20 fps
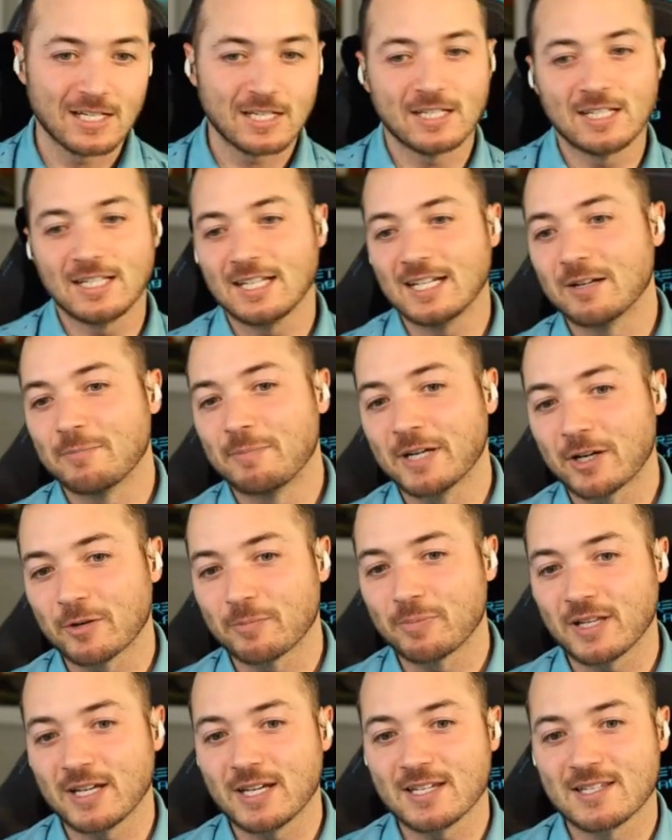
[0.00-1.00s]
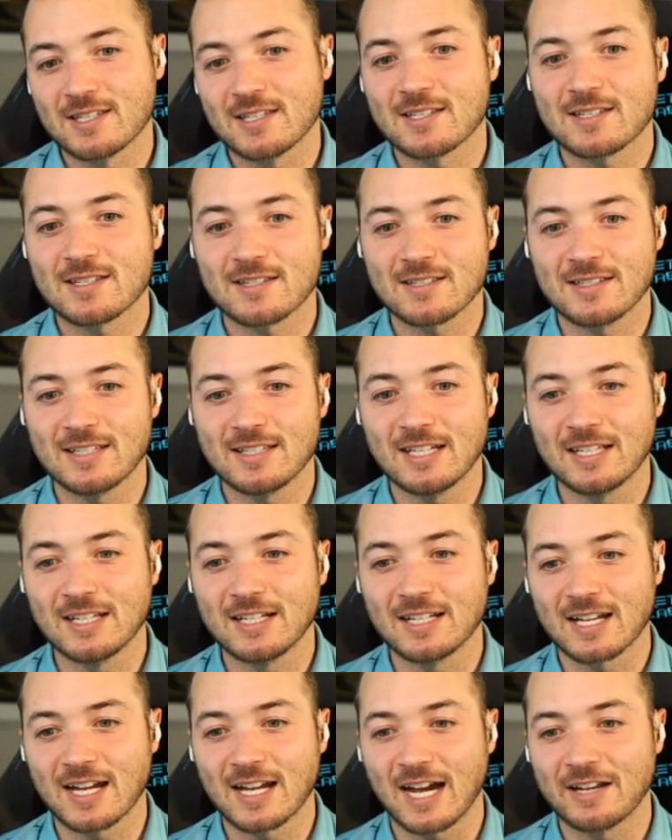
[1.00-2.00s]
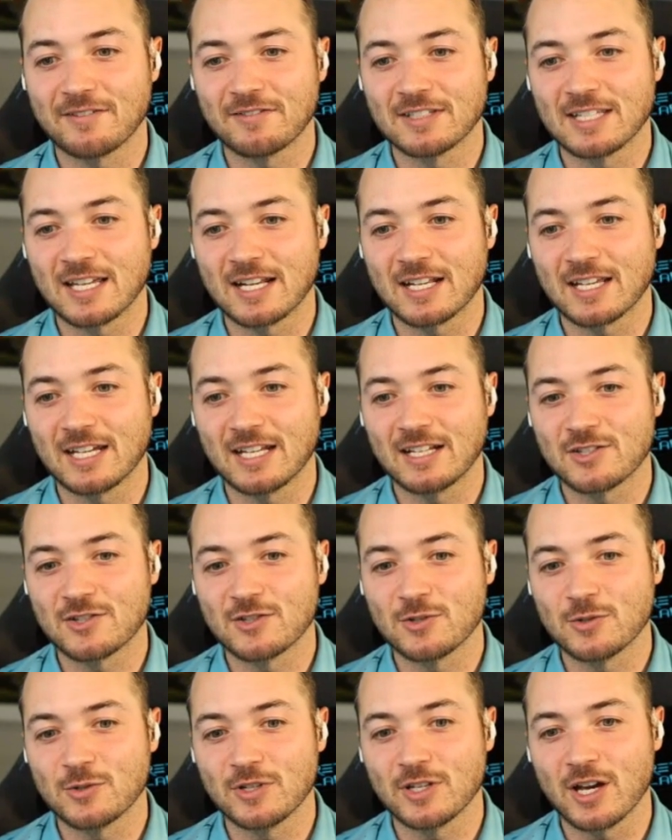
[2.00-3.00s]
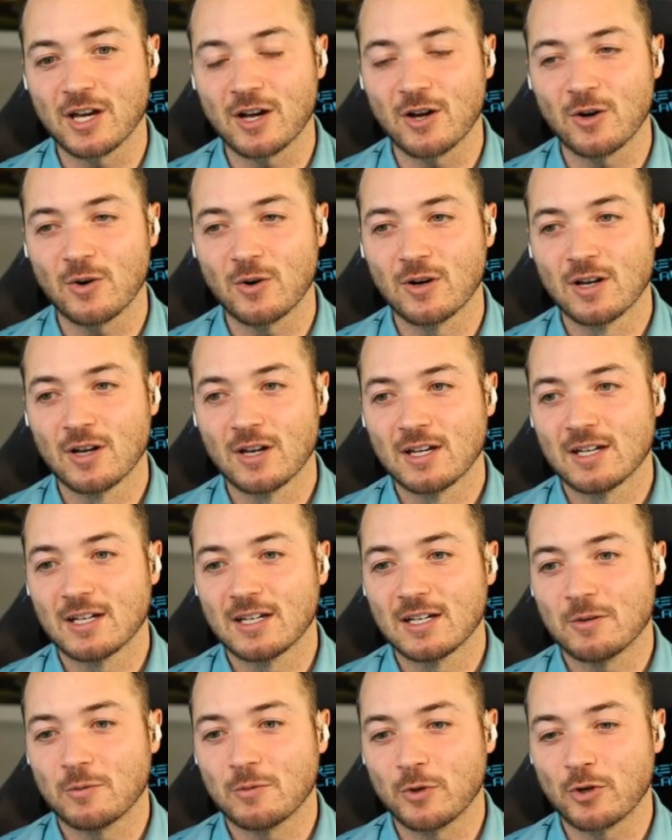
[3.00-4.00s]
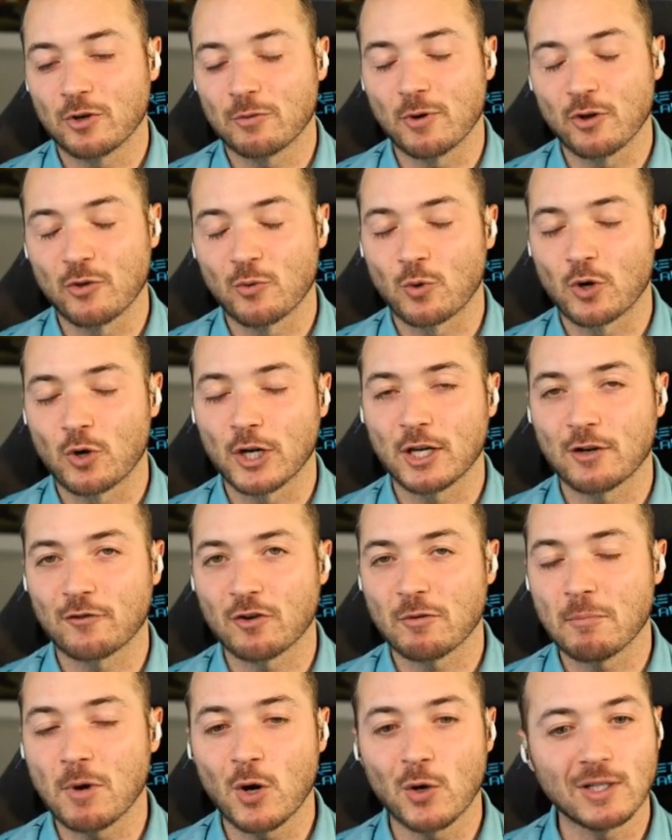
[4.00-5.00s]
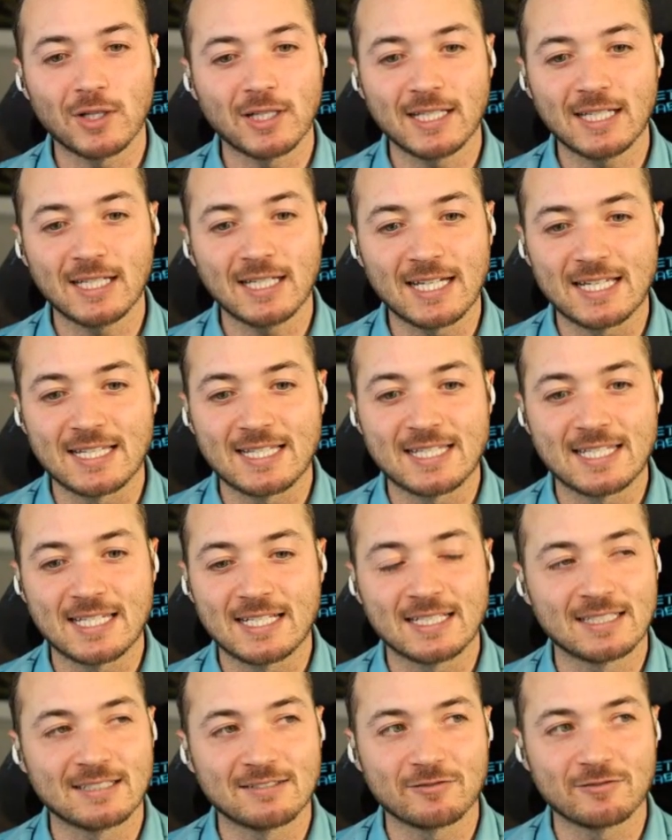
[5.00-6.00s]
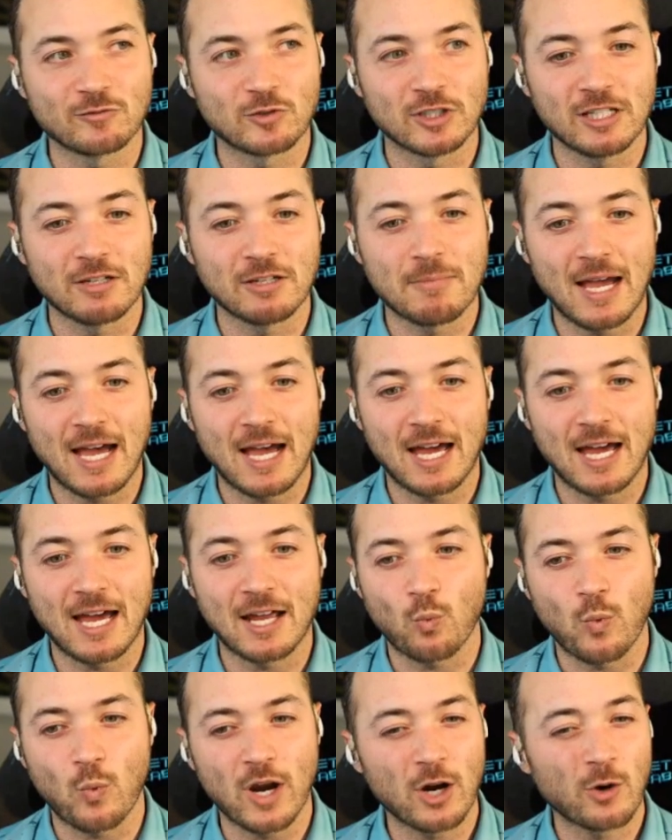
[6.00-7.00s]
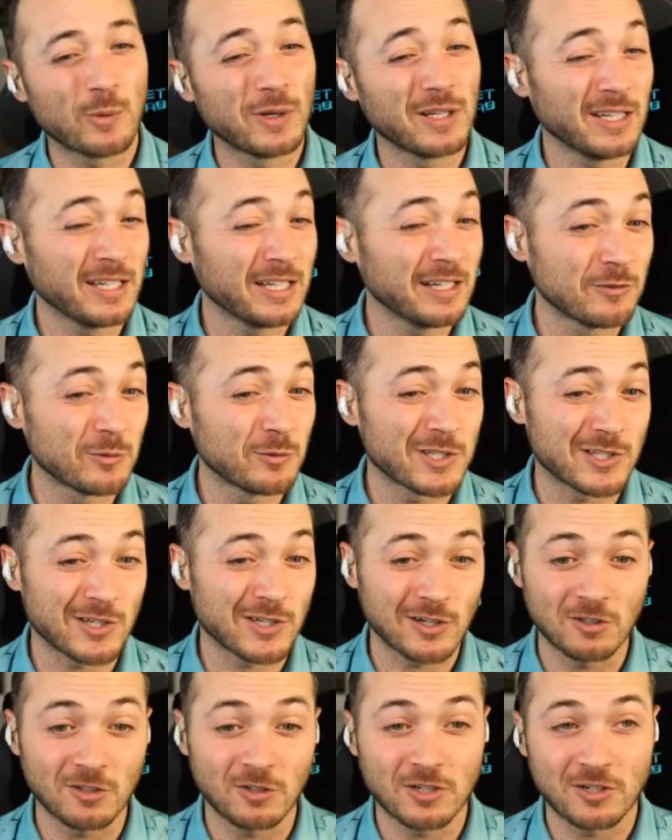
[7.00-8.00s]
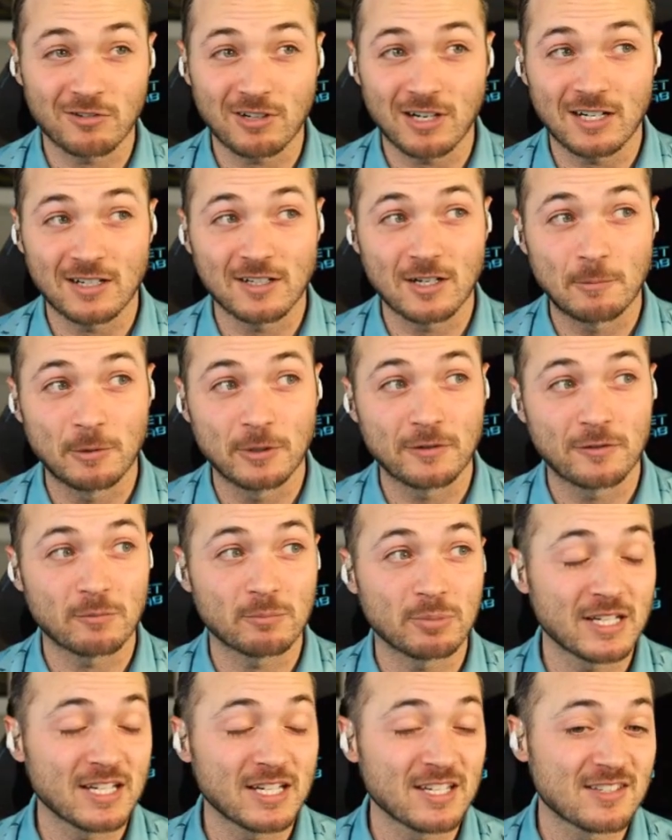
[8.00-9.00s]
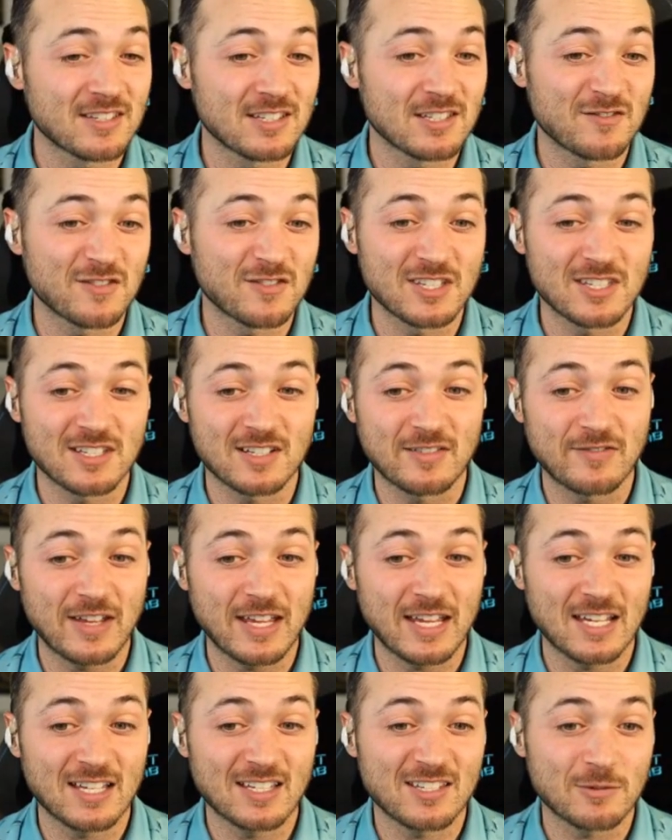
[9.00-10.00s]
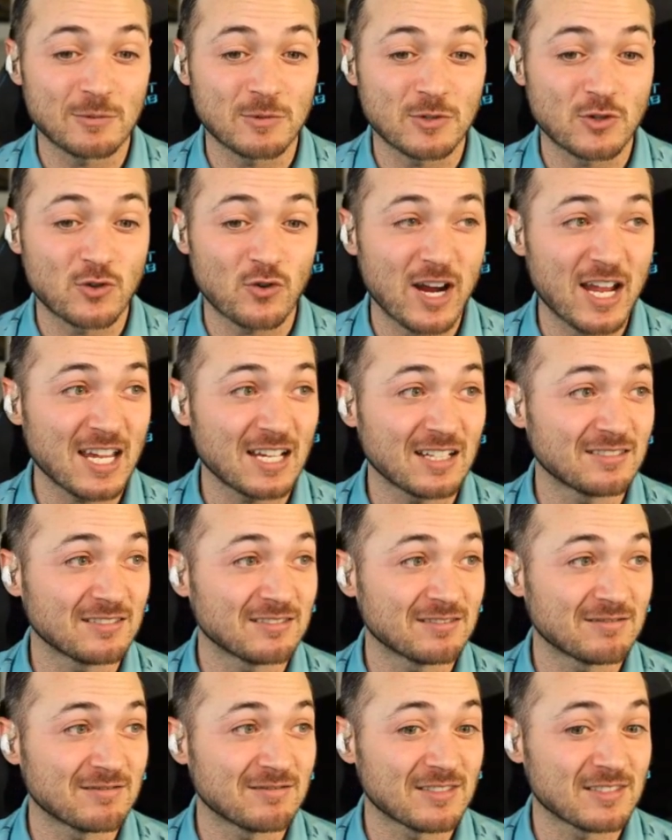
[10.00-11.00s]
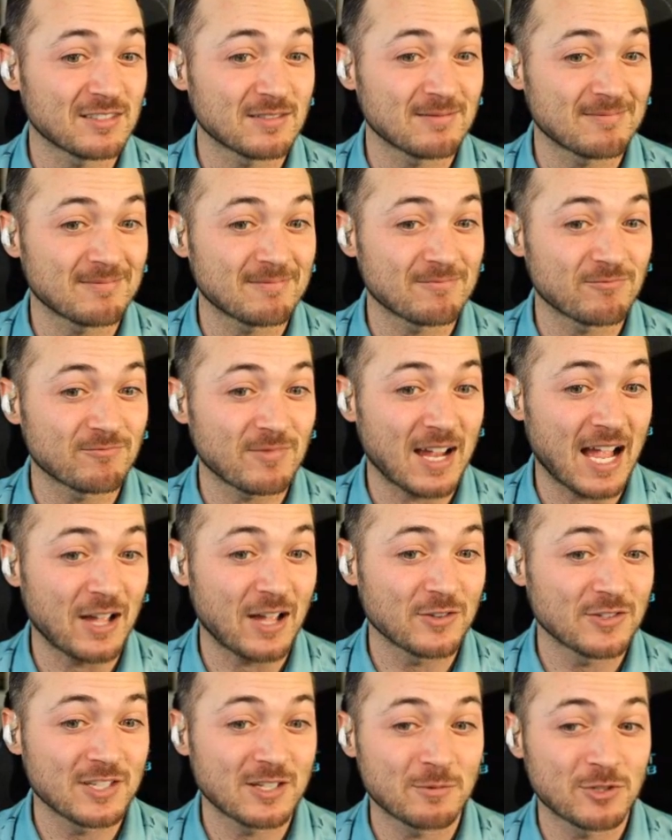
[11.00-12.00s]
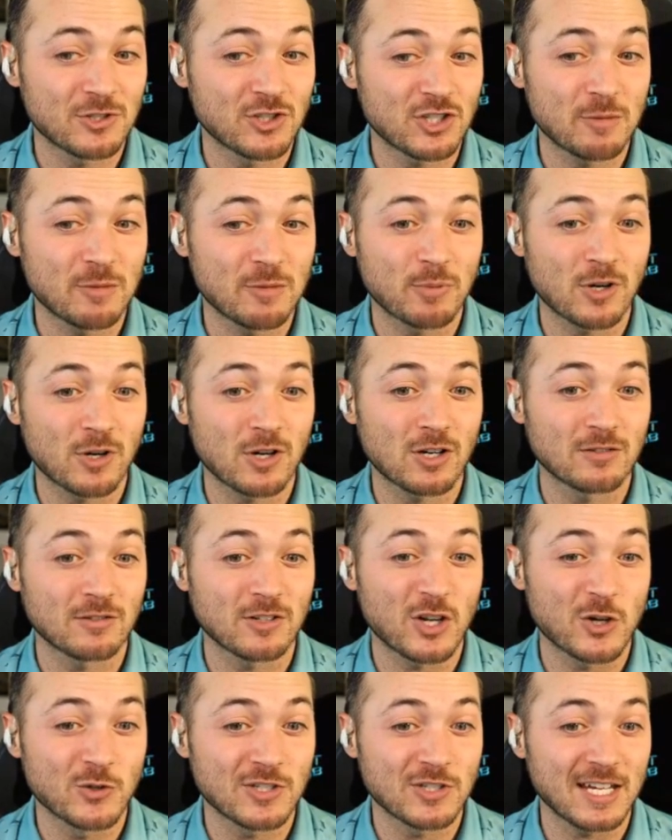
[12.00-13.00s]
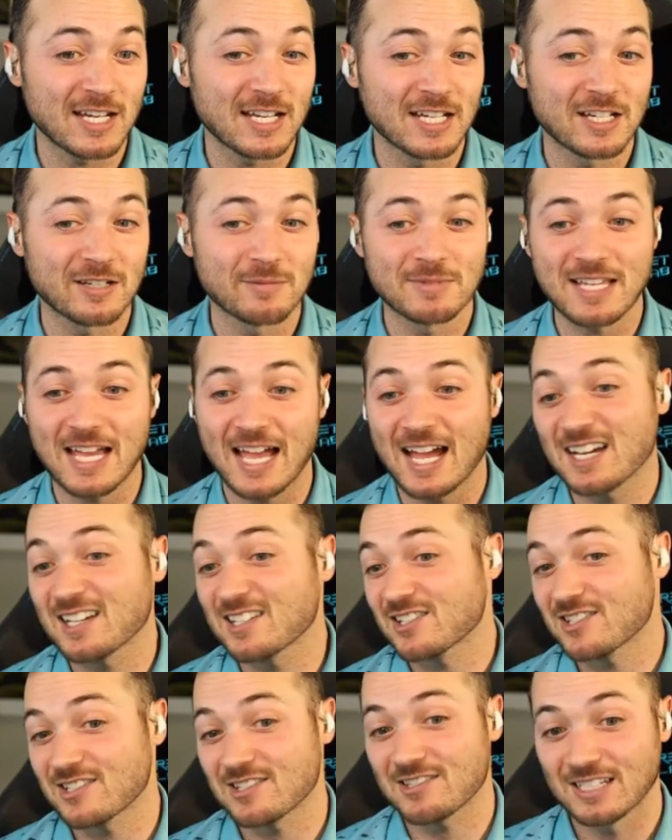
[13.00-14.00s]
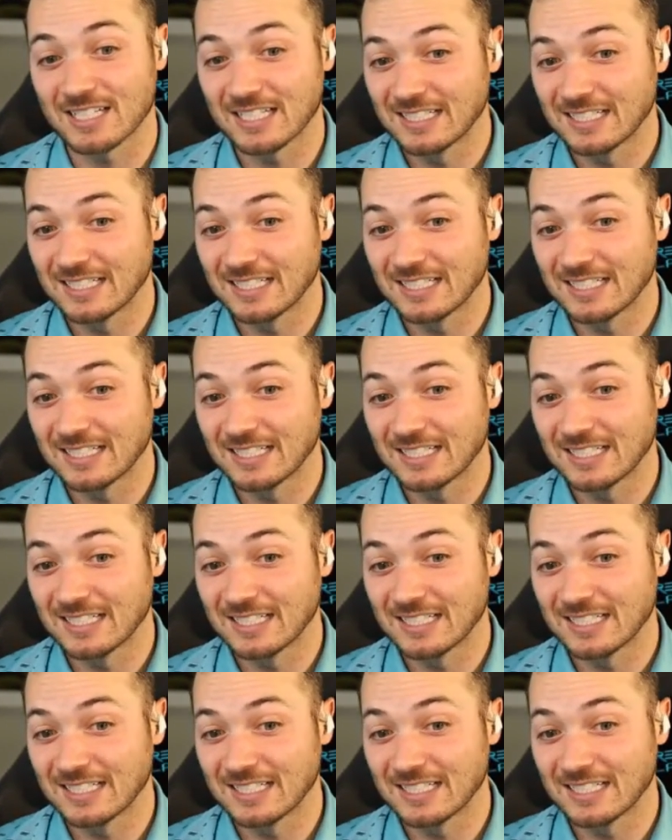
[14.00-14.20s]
needed a bigger place, needed a kind of a dedicated studio. We were both working remotely. It didn't really matter where we lived. We started looking around a couple different places, visited Vegas. It was great housing was cheaper, no state income tax.